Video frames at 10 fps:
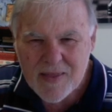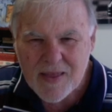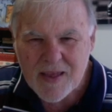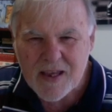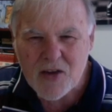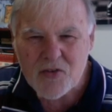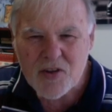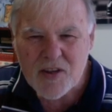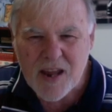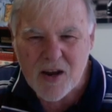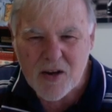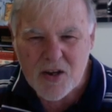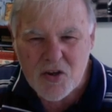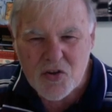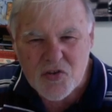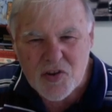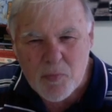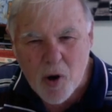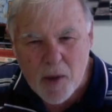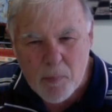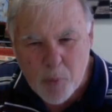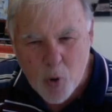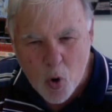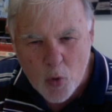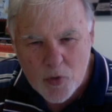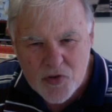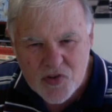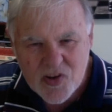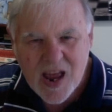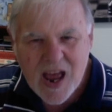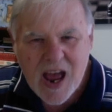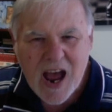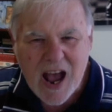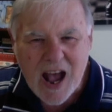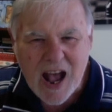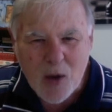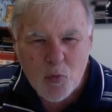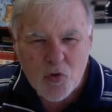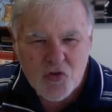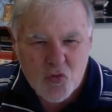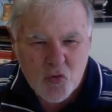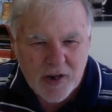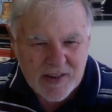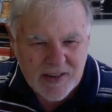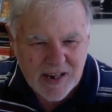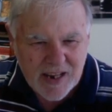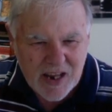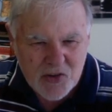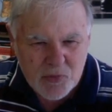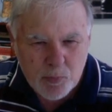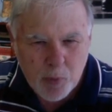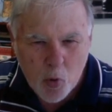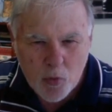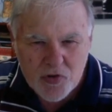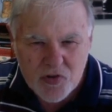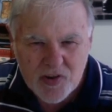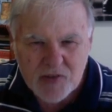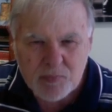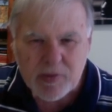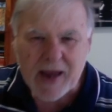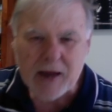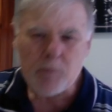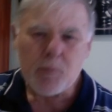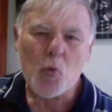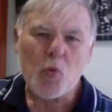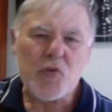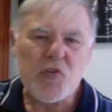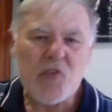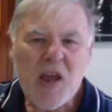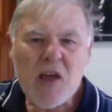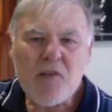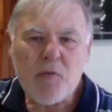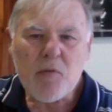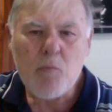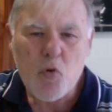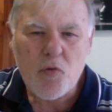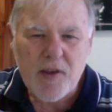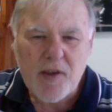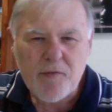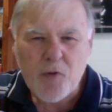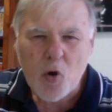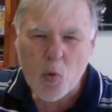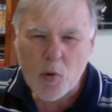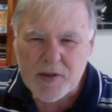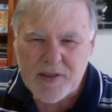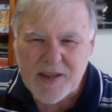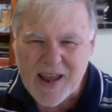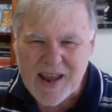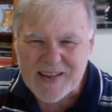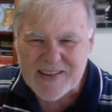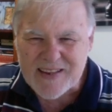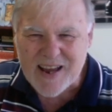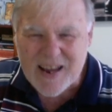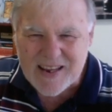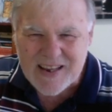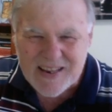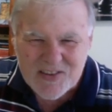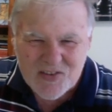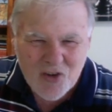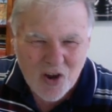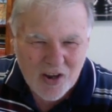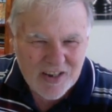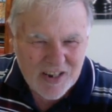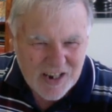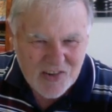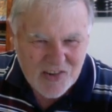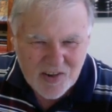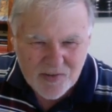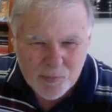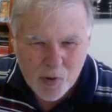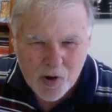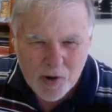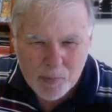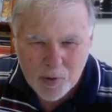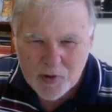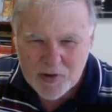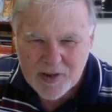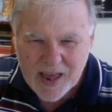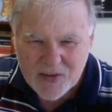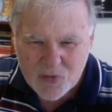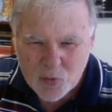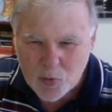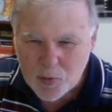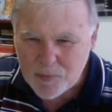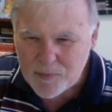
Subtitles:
There you go. So now can you see my pawns are restricting his pawns, his black pawns, from moving forward, and it's not easy for my opponent at all.